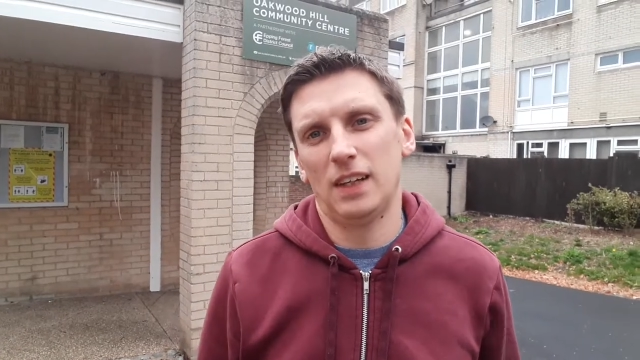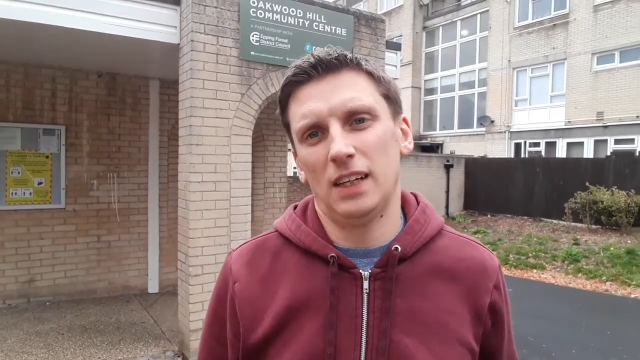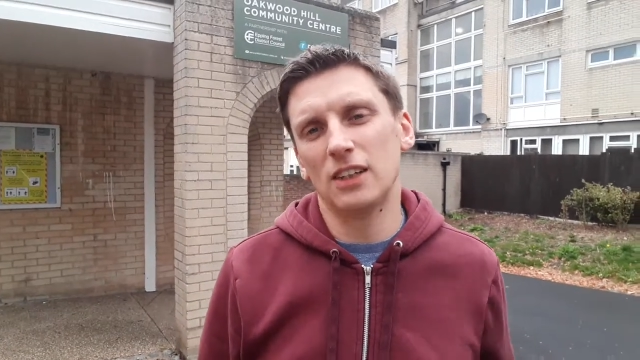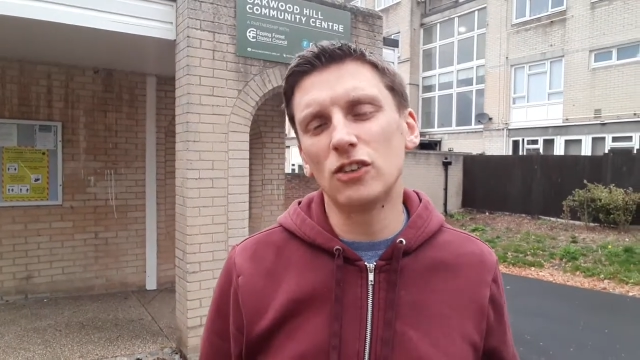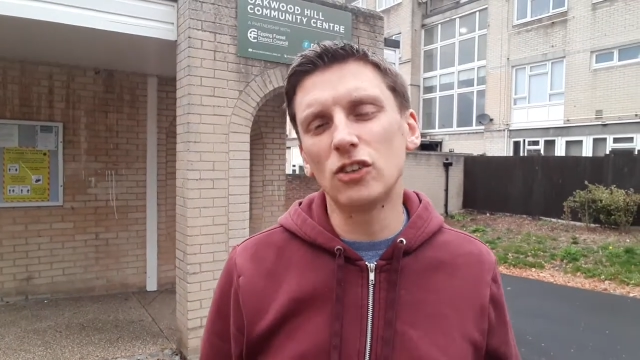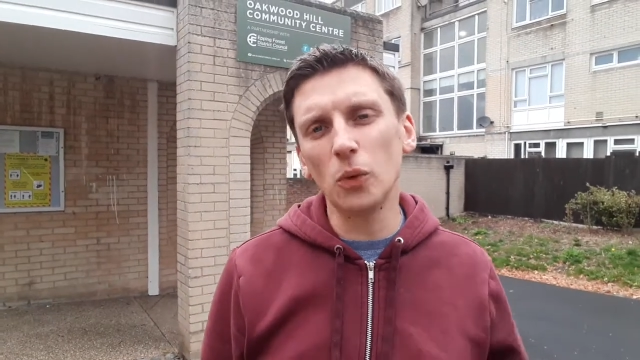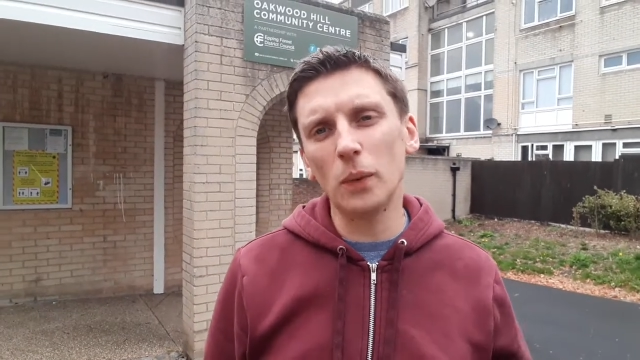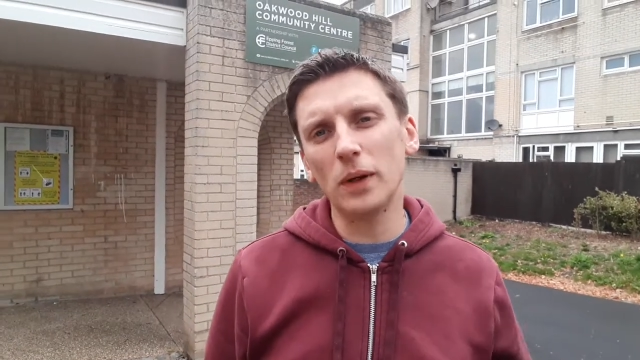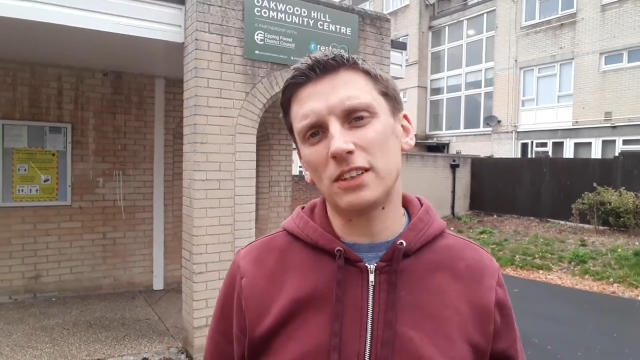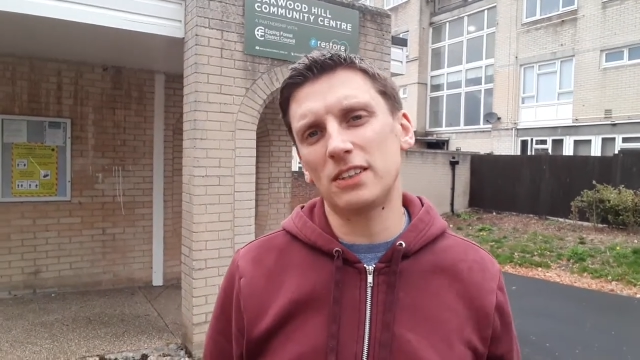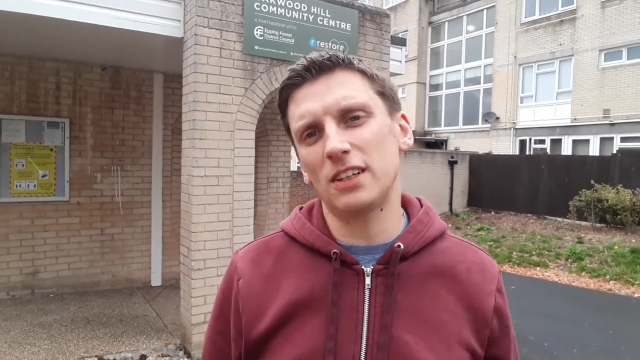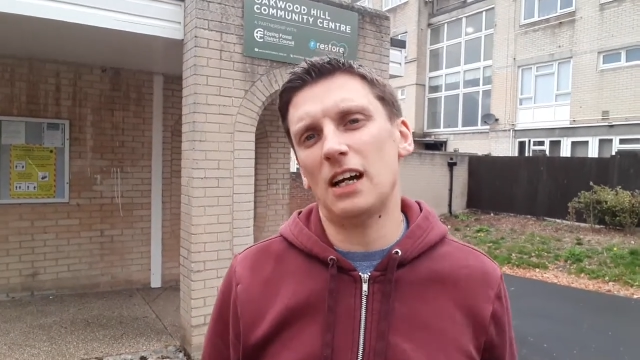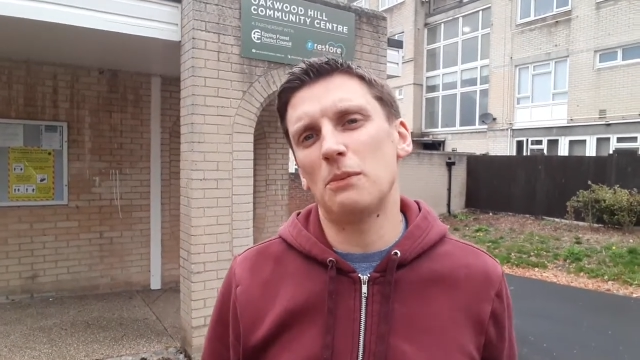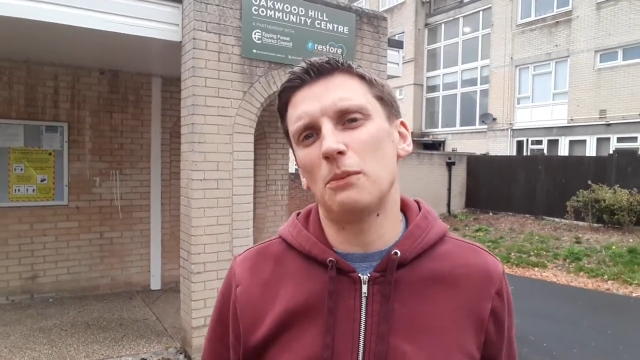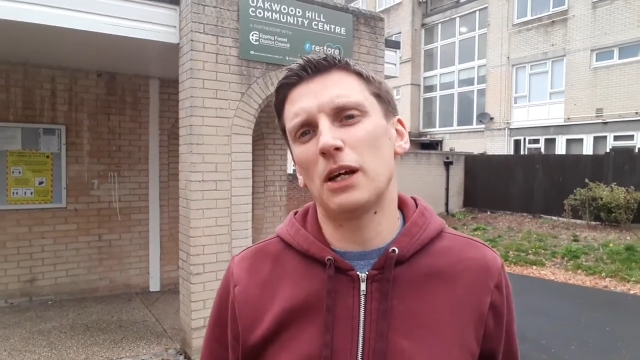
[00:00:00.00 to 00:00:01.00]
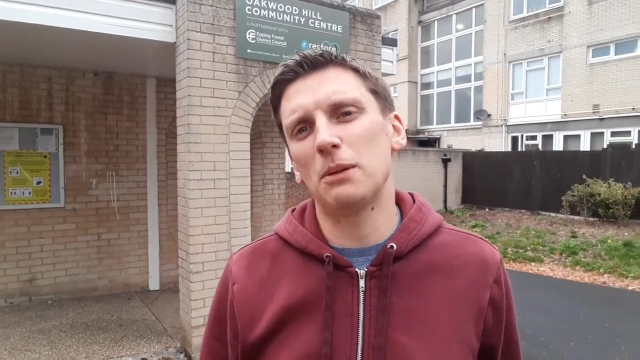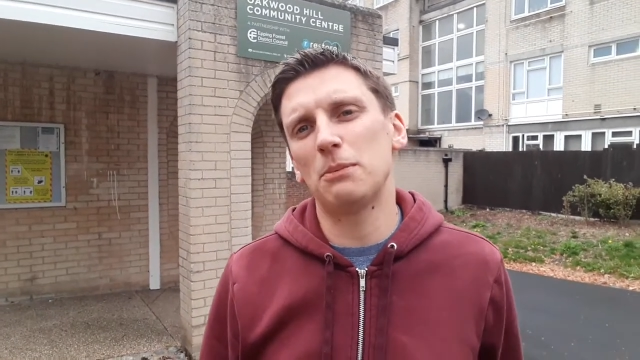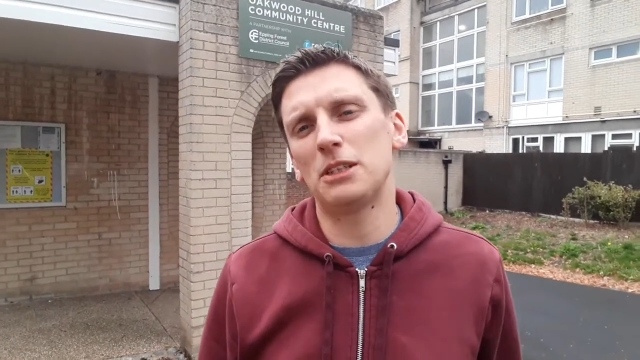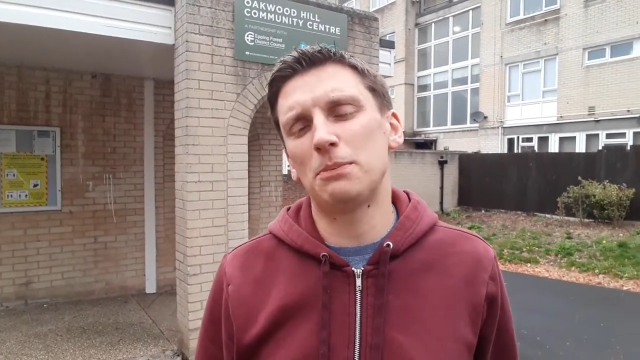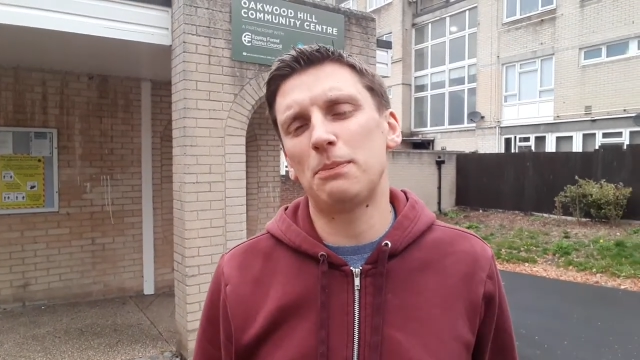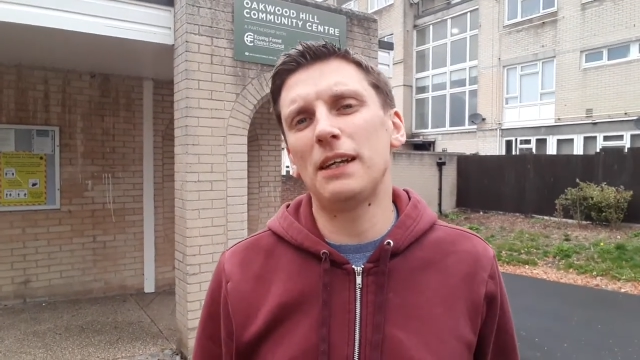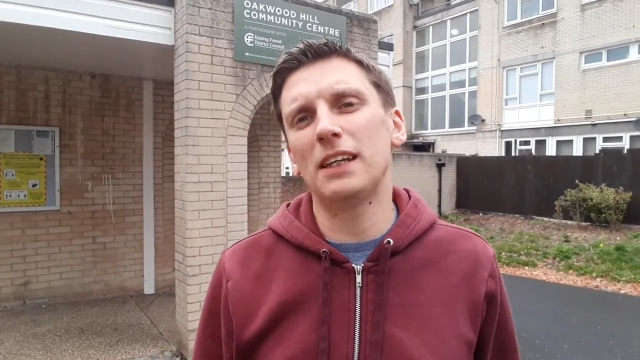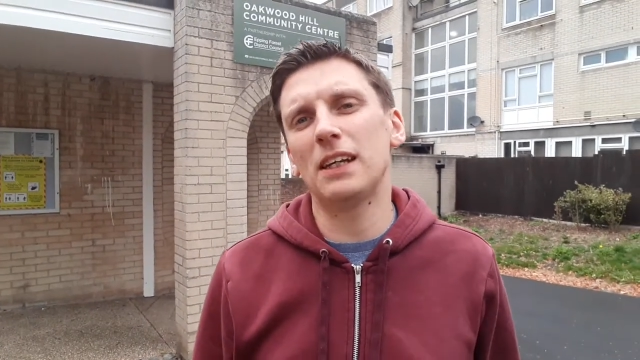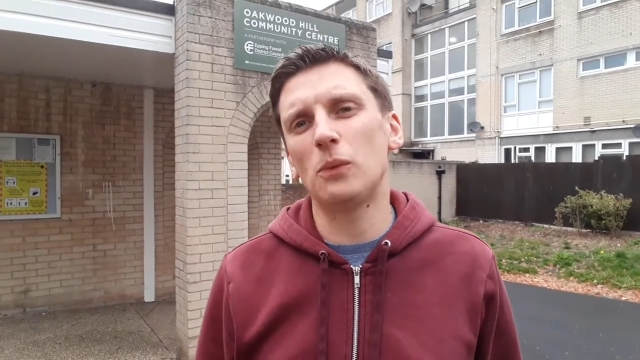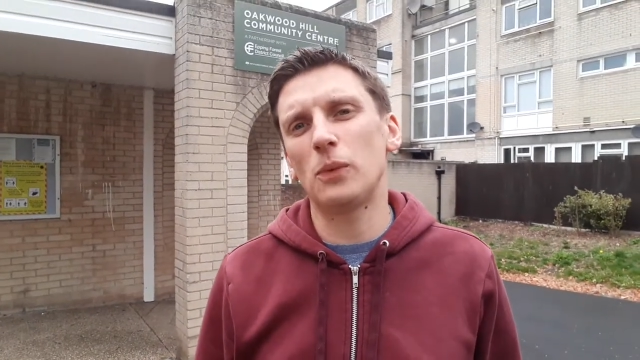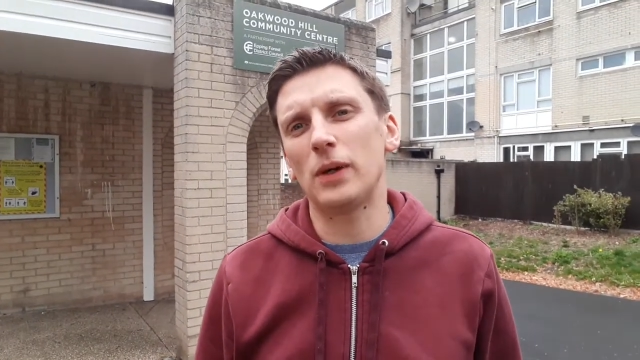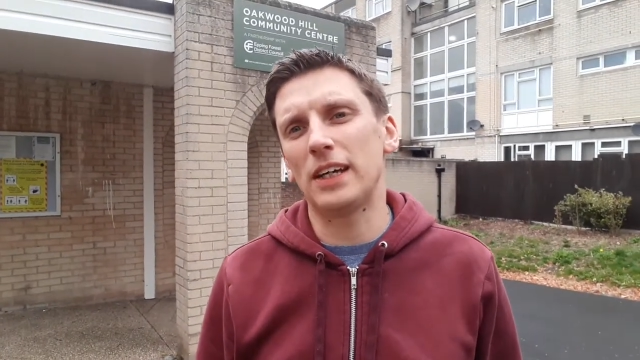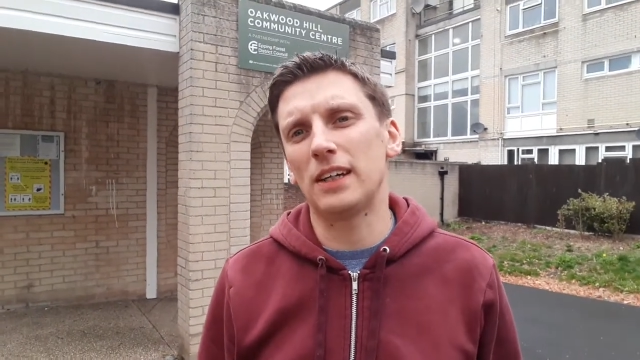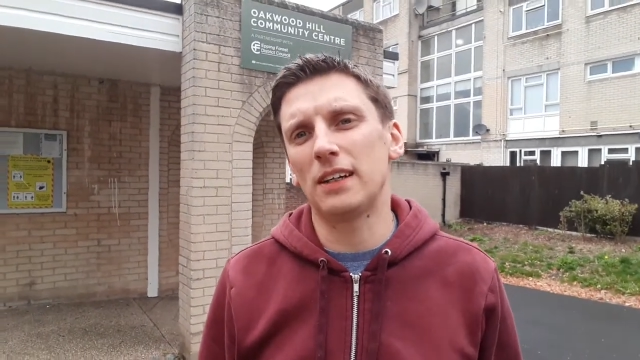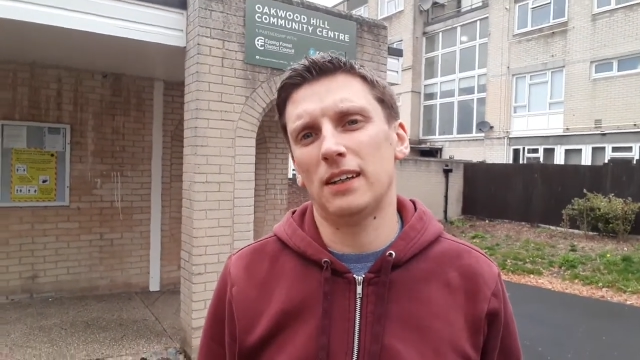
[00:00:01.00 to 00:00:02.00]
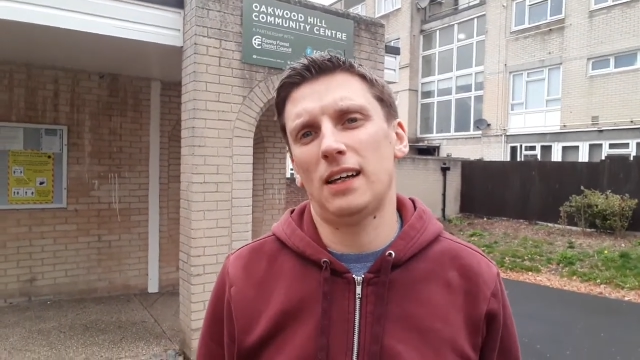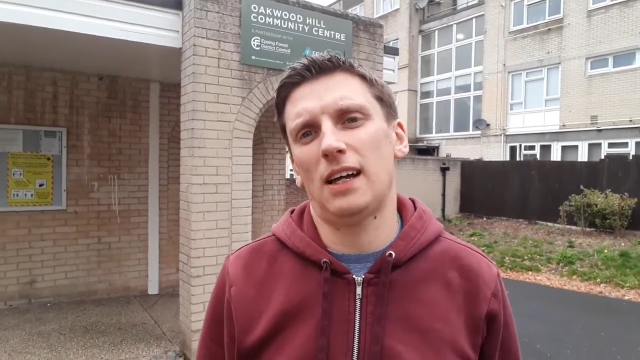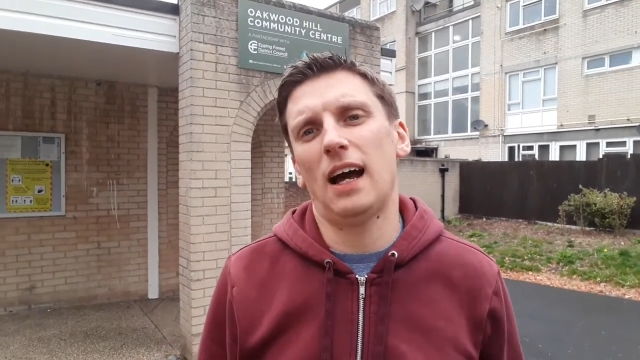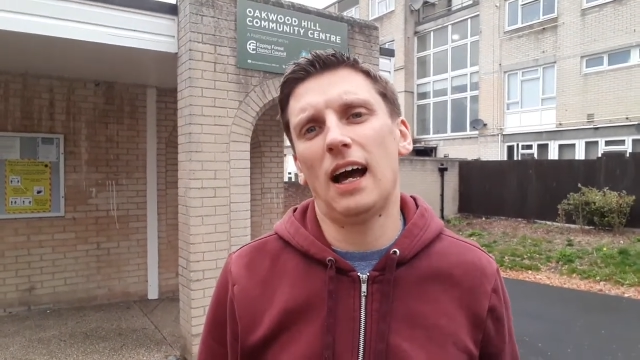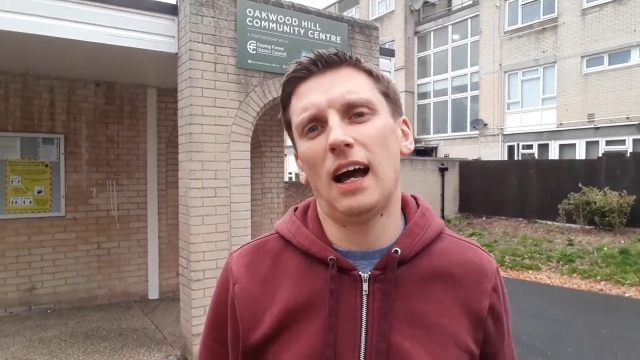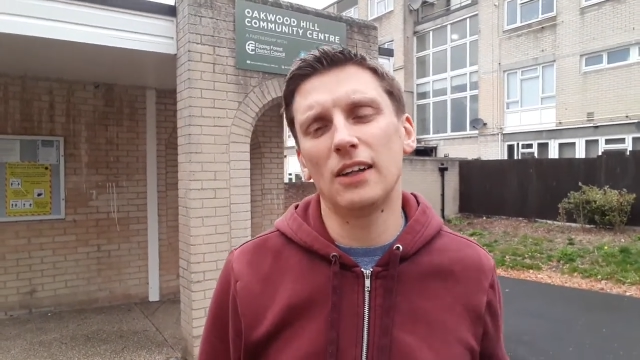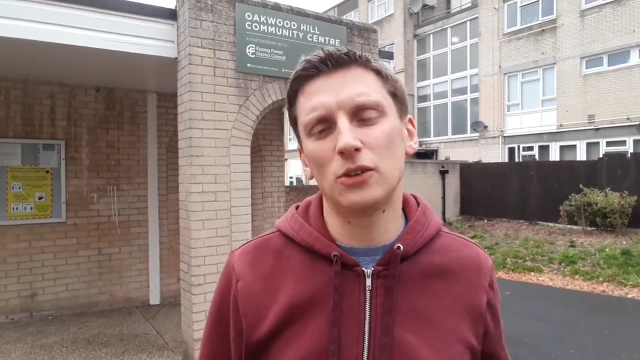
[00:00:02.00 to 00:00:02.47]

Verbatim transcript: In two weeks time we're going to be spending a week uh,